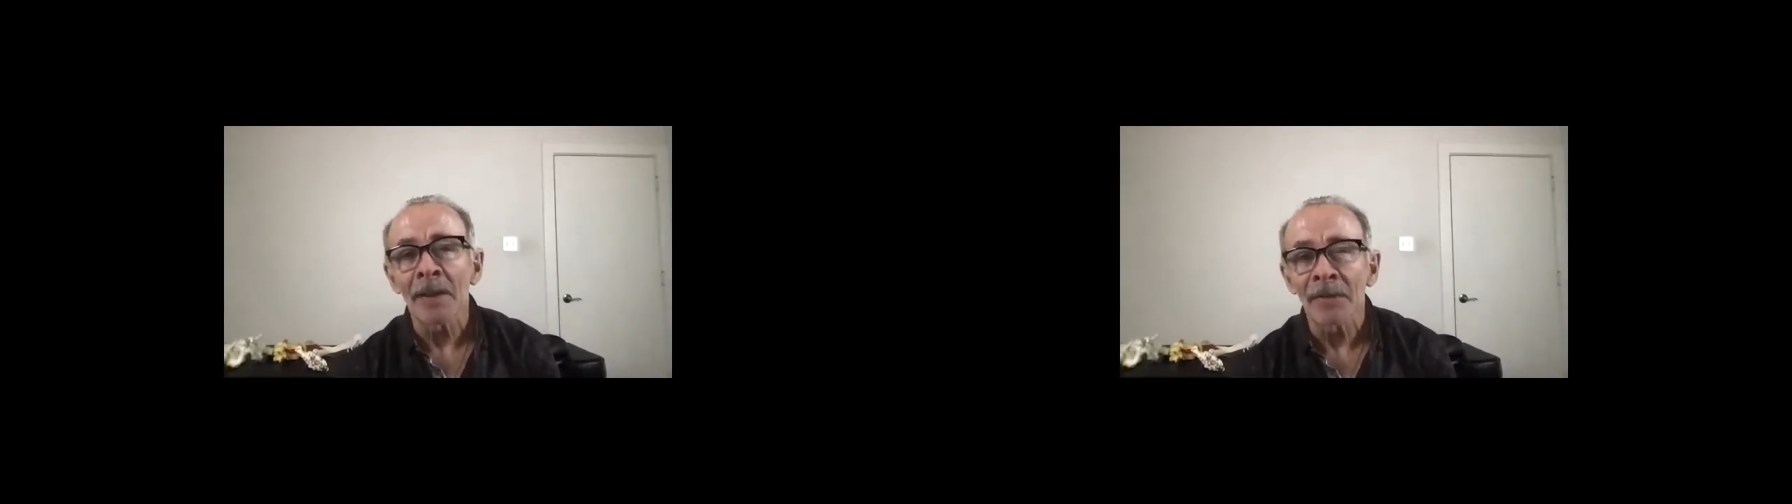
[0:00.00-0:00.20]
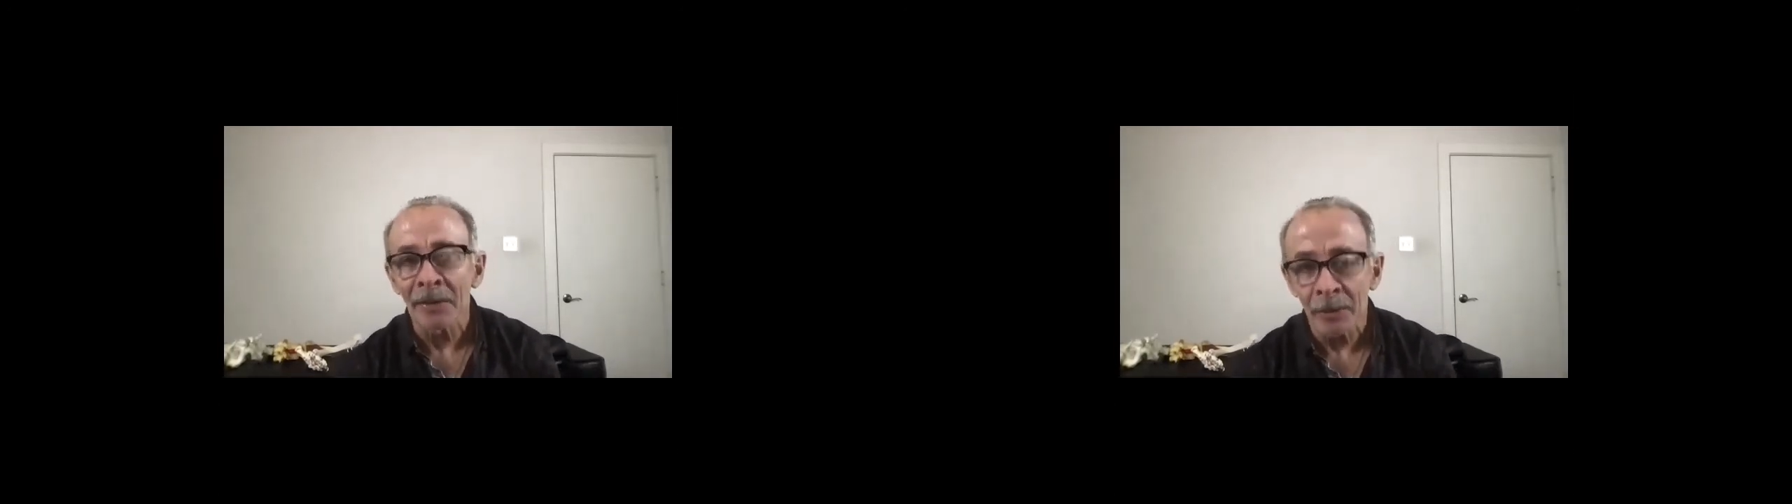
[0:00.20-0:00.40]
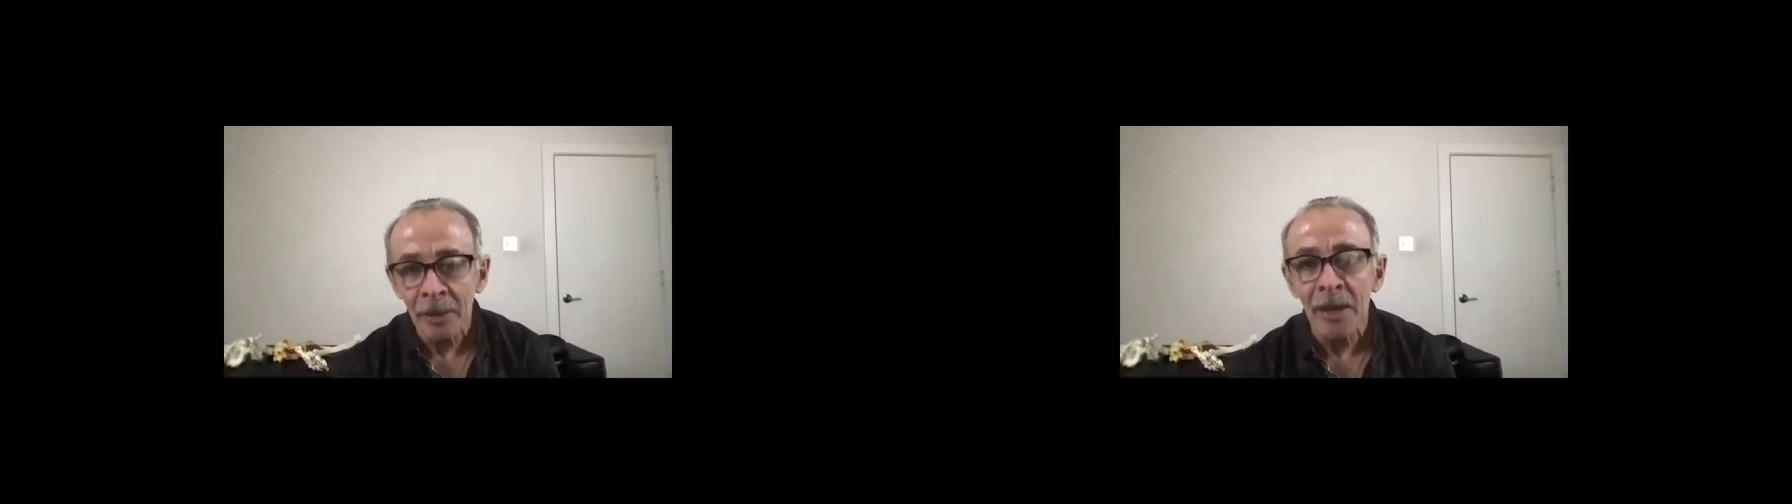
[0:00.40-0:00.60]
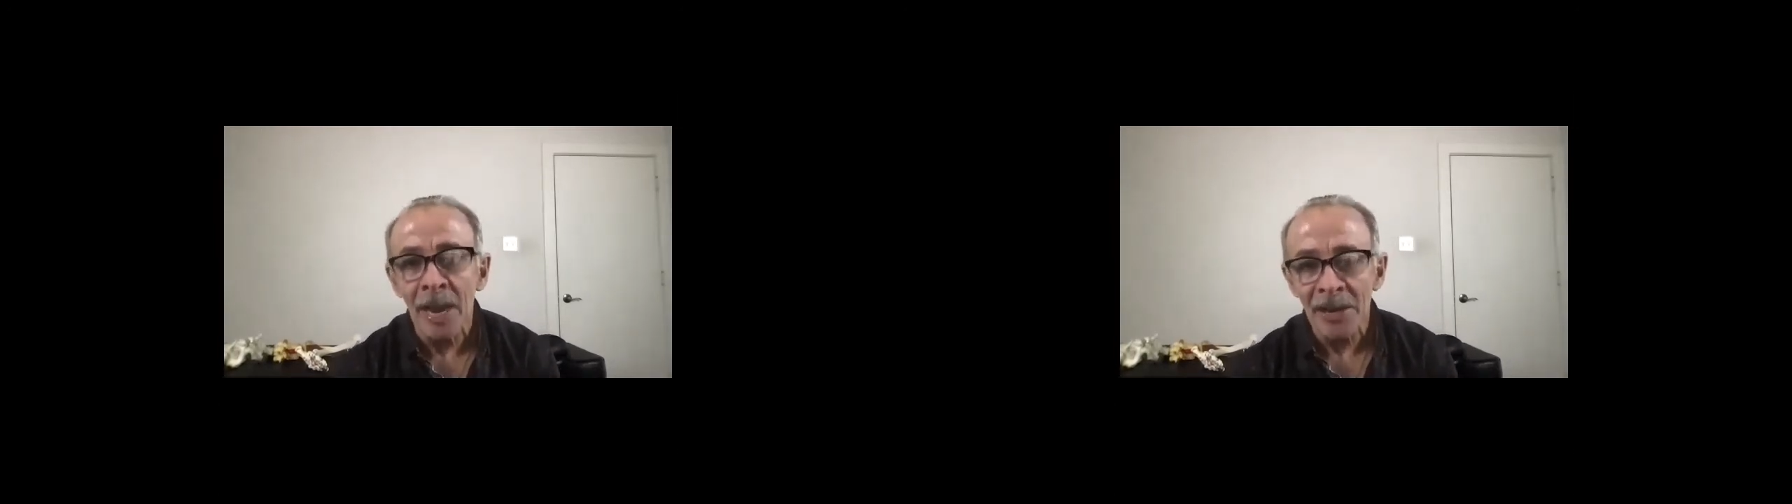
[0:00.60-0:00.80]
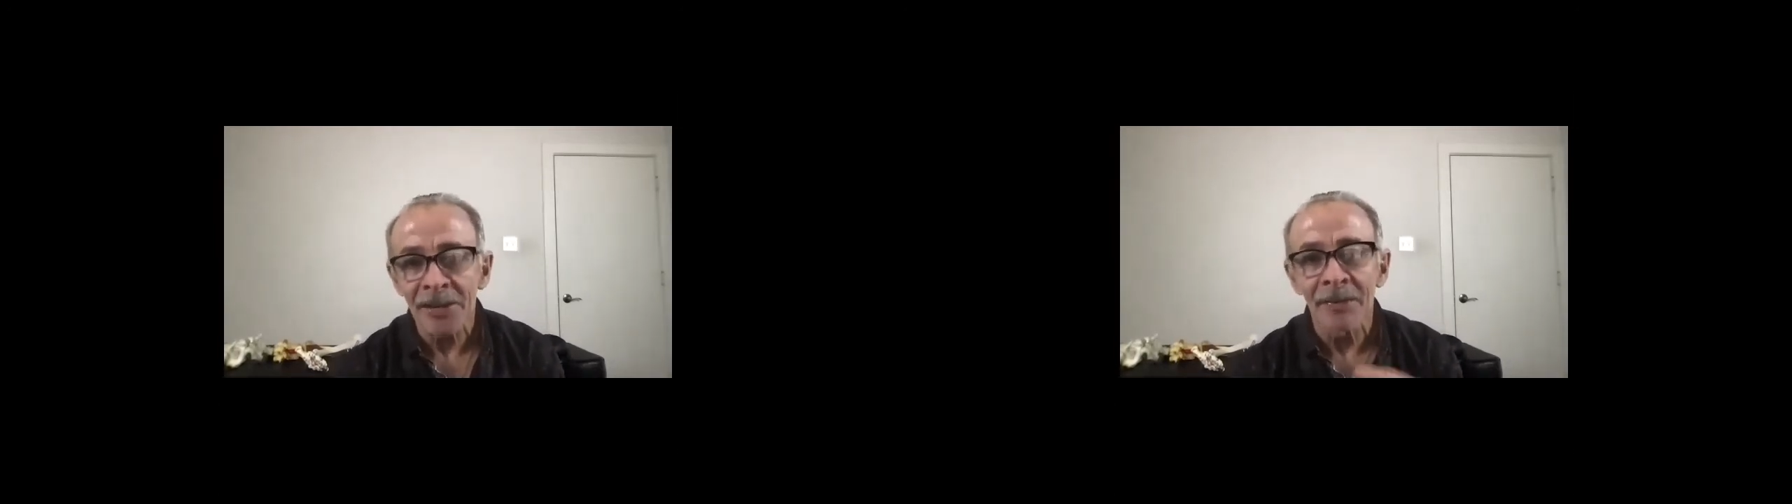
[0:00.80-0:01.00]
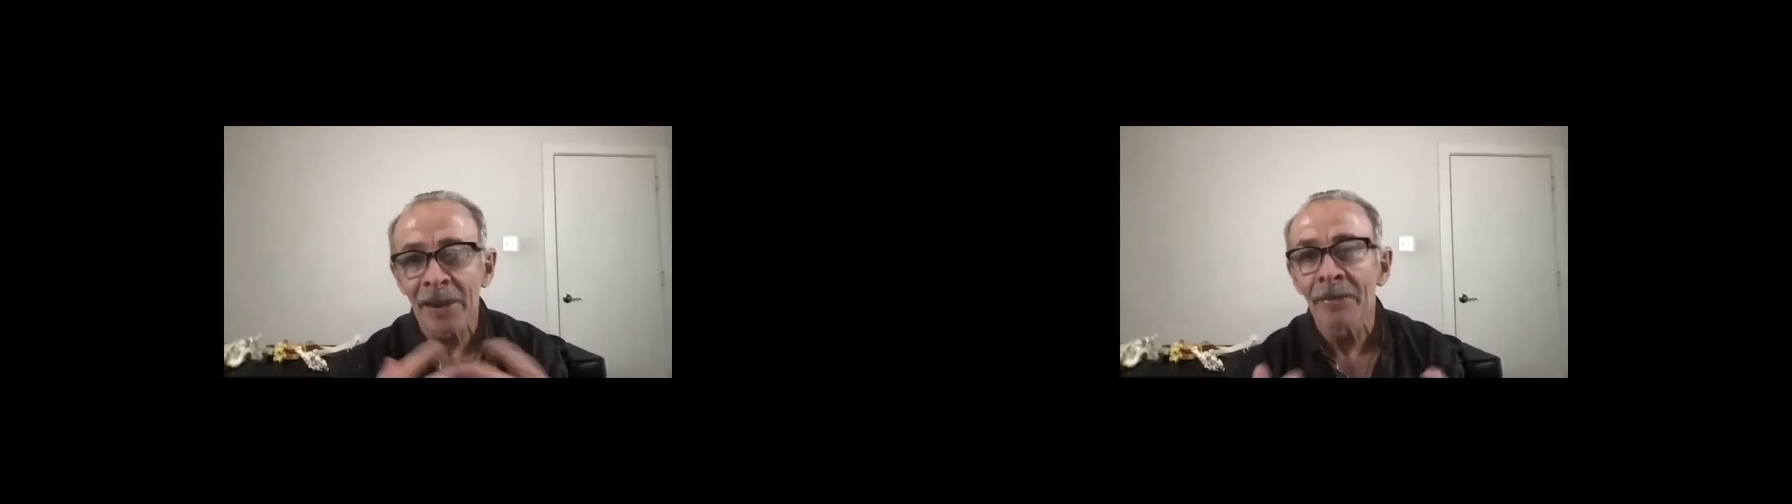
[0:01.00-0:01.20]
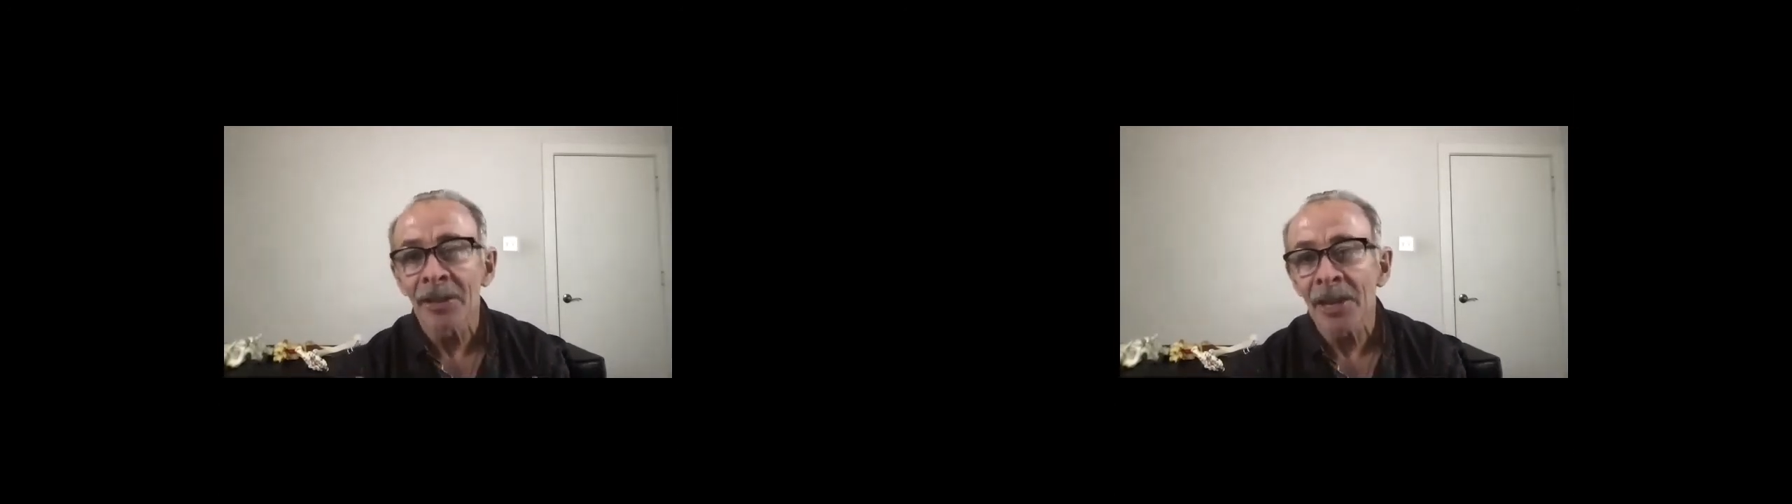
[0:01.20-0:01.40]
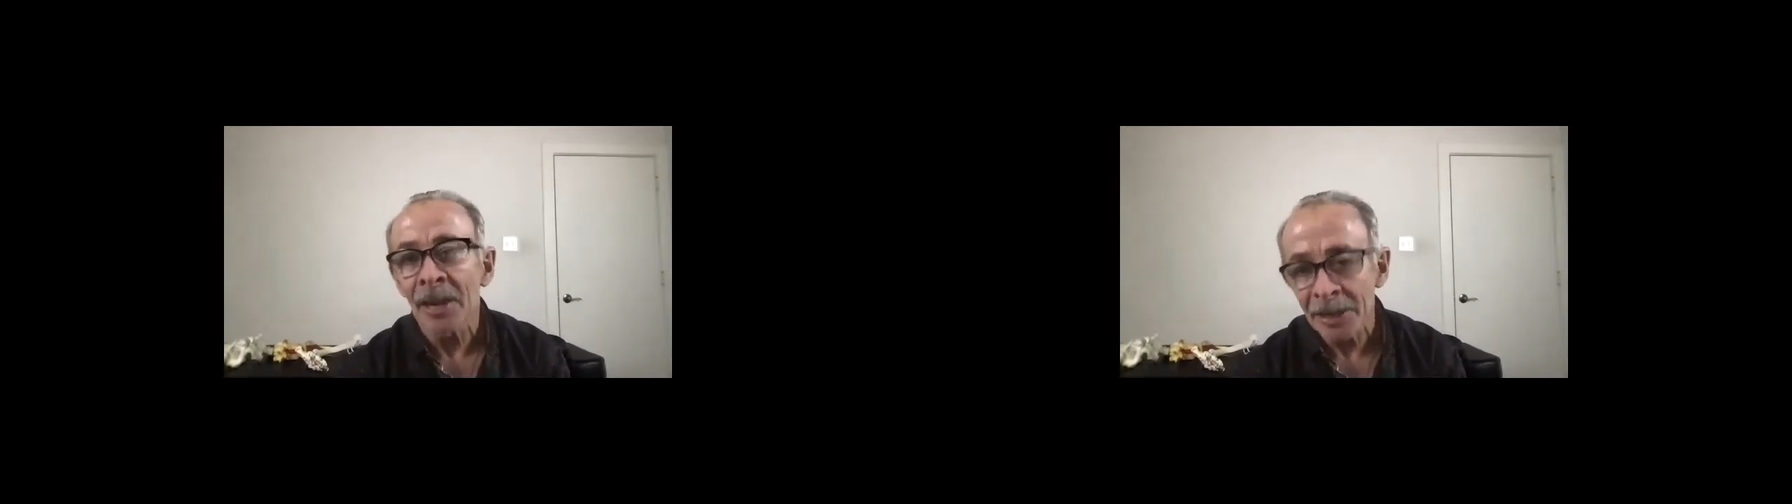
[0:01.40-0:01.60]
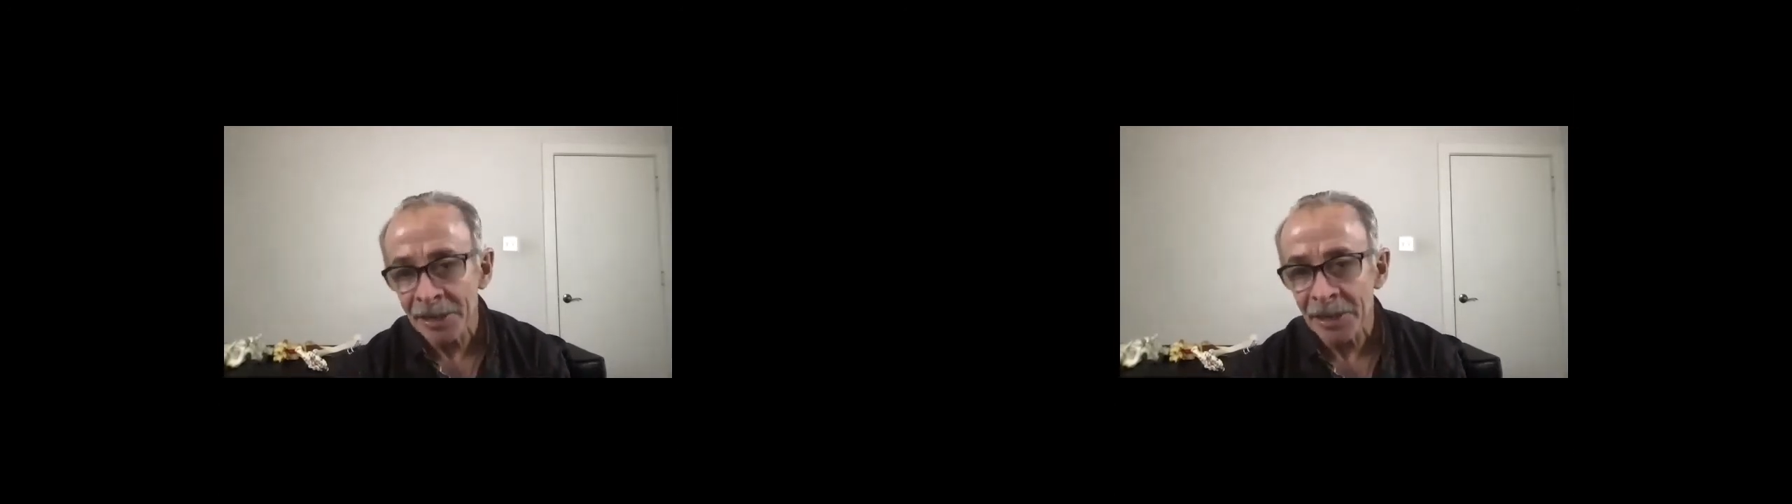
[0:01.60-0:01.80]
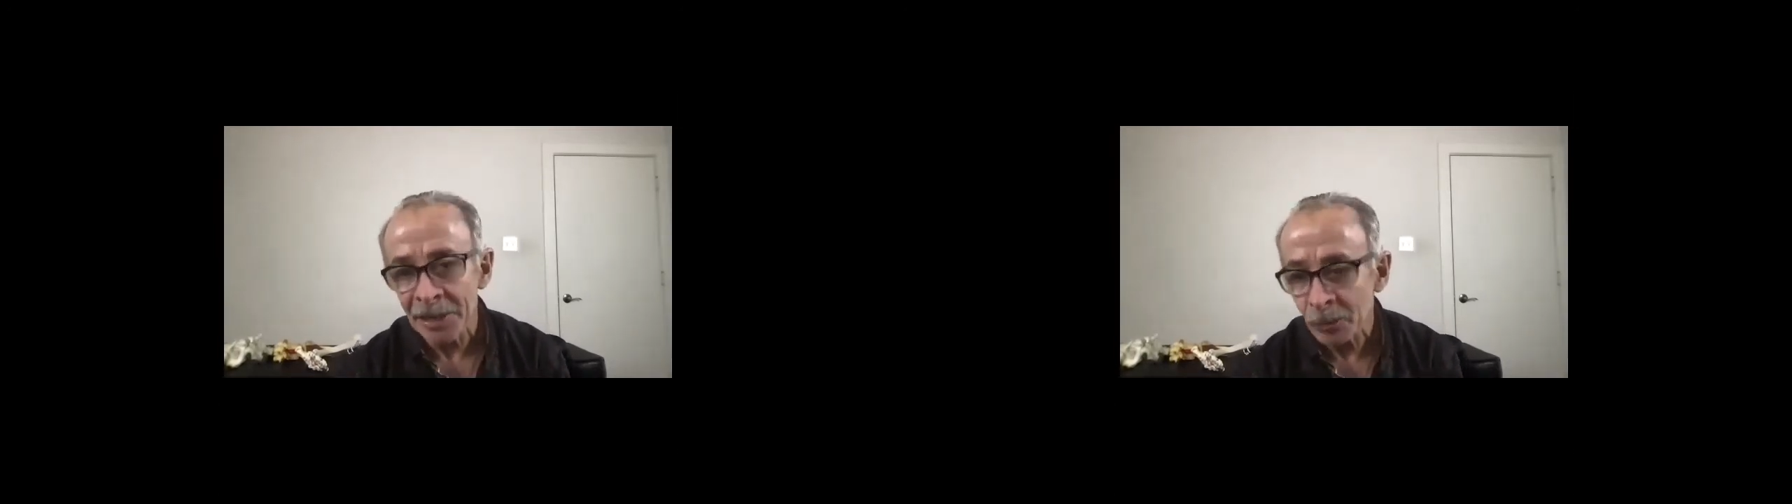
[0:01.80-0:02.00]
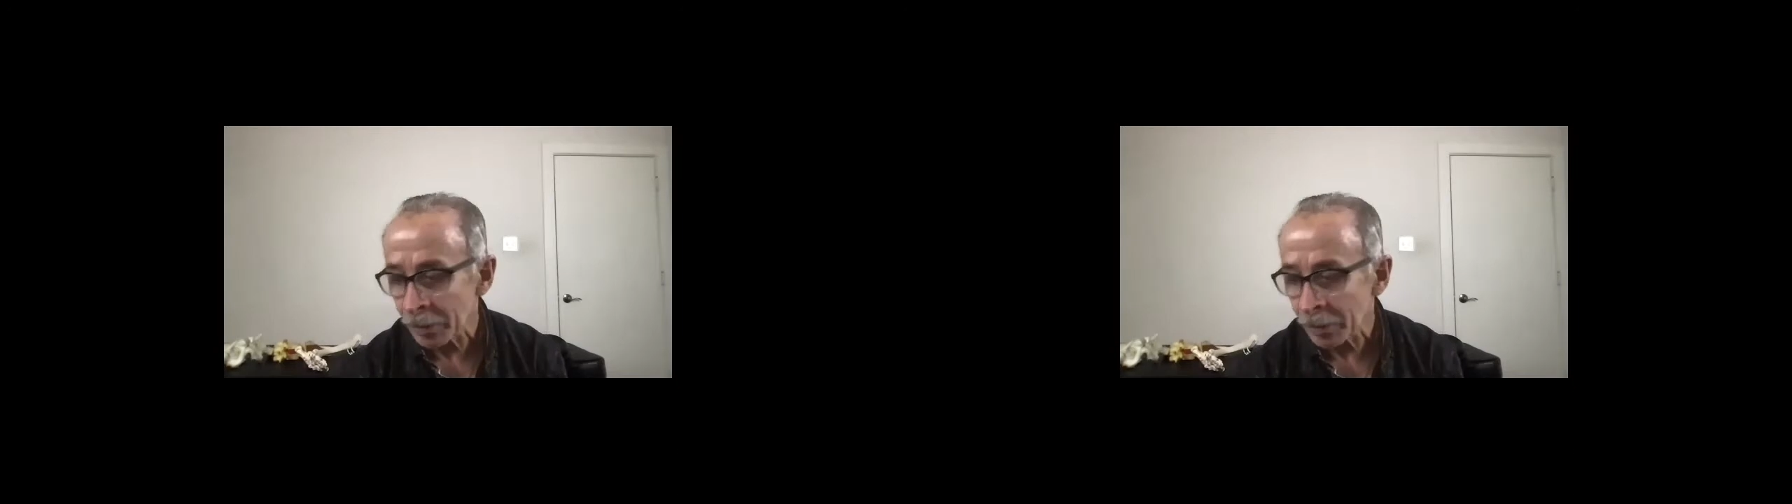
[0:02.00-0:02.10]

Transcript: favorite class of everything I teach.